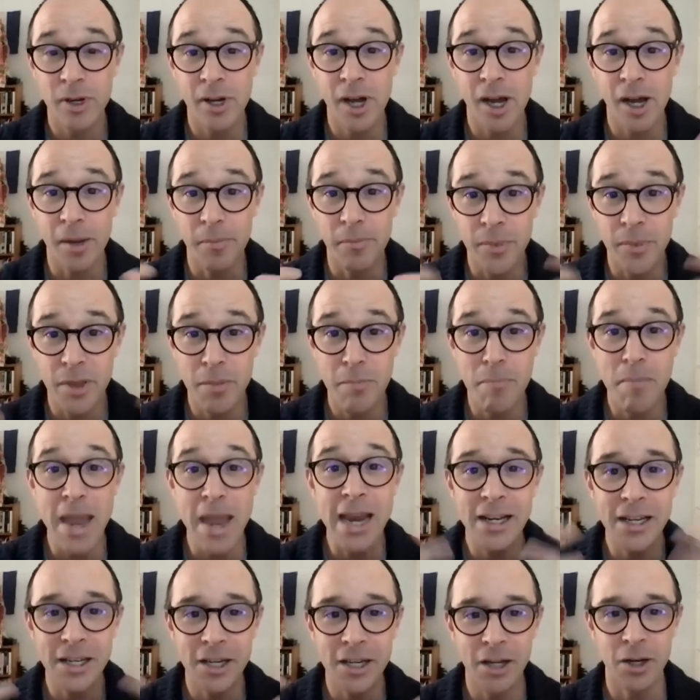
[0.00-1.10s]
the
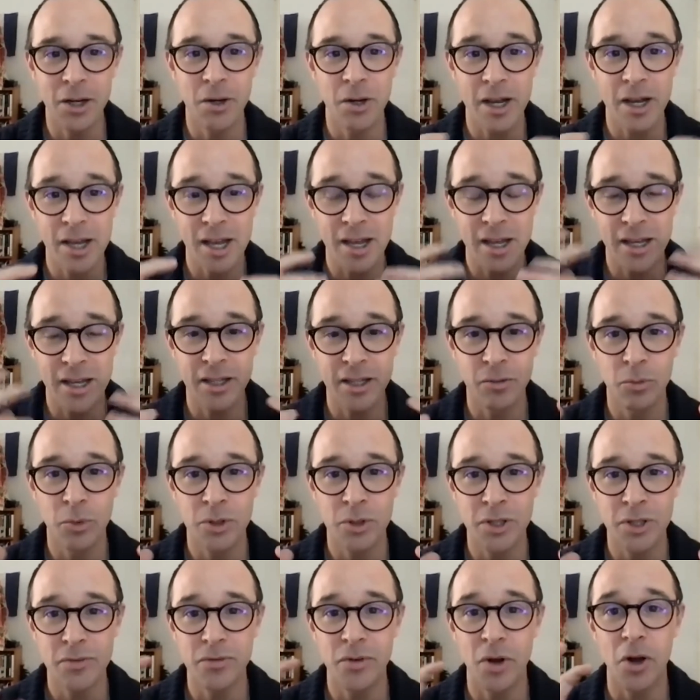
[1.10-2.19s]
mania, it
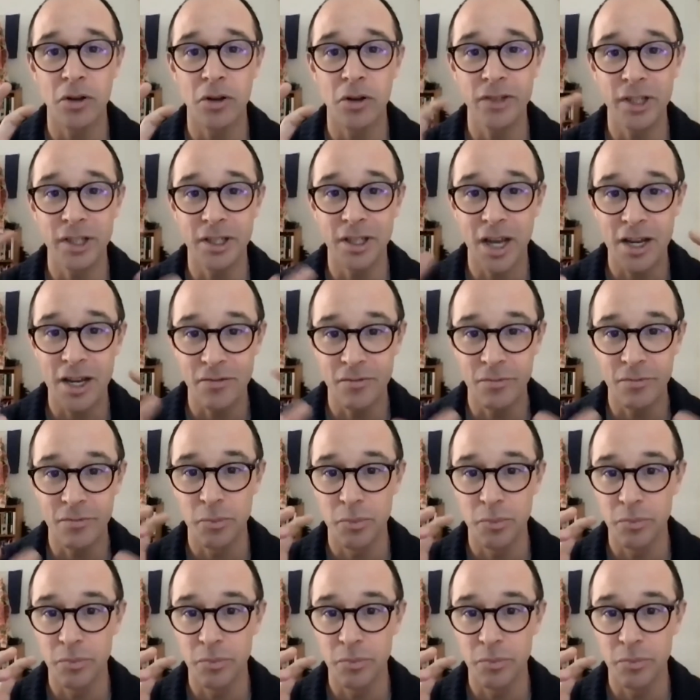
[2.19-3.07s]
was involved in kind of